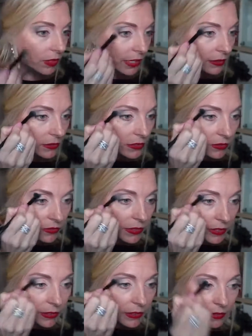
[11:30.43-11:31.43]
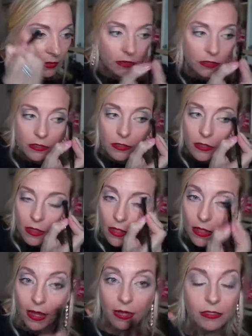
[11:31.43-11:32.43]
Okay. So there is
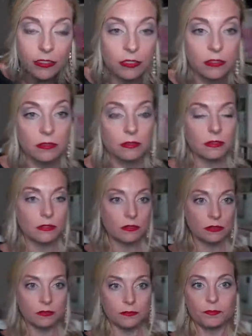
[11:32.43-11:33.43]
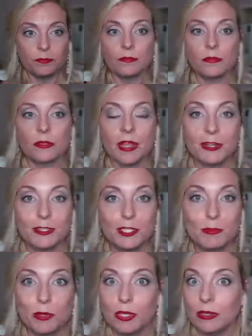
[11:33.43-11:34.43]
that little kind of
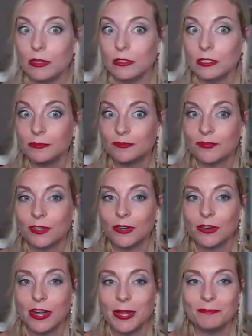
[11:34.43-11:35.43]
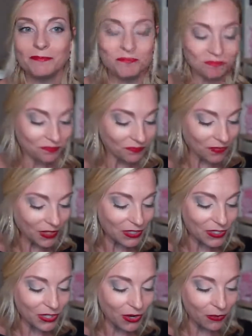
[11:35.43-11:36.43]
smoky look. All right.
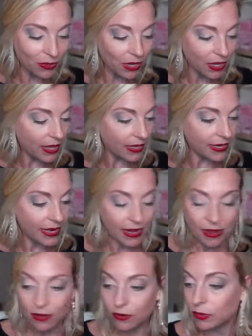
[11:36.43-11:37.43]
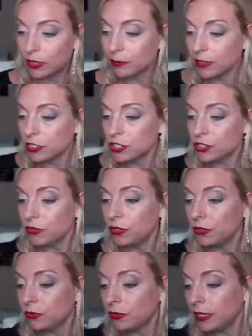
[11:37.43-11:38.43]
So now what I'm going to show
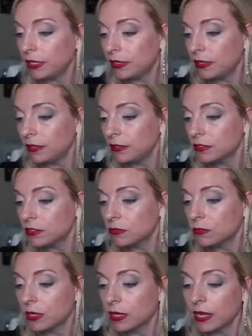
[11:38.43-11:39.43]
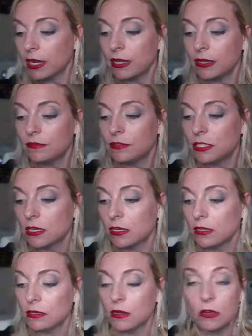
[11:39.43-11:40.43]
you is what I have
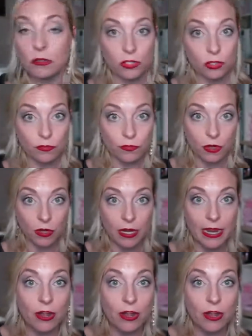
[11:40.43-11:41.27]
done so far.